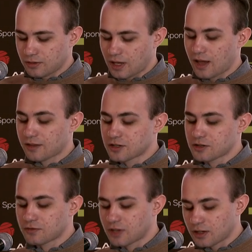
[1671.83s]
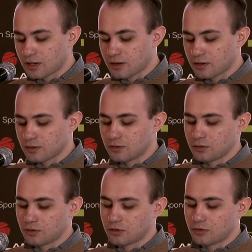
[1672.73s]
The exchange of data
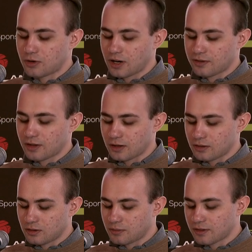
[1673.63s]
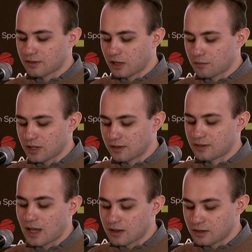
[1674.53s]
due to the write cycle must take place
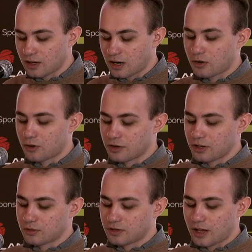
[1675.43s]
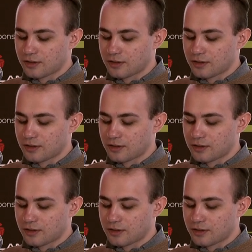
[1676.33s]
daily according to the